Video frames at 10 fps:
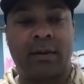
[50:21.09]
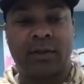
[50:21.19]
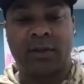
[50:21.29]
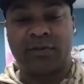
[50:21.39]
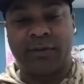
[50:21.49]

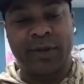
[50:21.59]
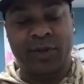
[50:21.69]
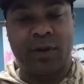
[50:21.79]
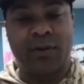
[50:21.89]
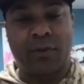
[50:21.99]
just from a
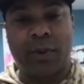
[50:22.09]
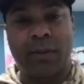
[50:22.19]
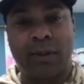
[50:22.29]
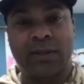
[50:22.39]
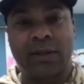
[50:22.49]
general
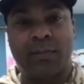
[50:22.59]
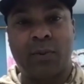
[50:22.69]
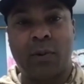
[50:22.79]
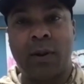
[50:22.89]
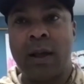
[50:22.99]
public
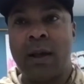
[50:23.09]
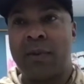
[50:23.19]
standpoint.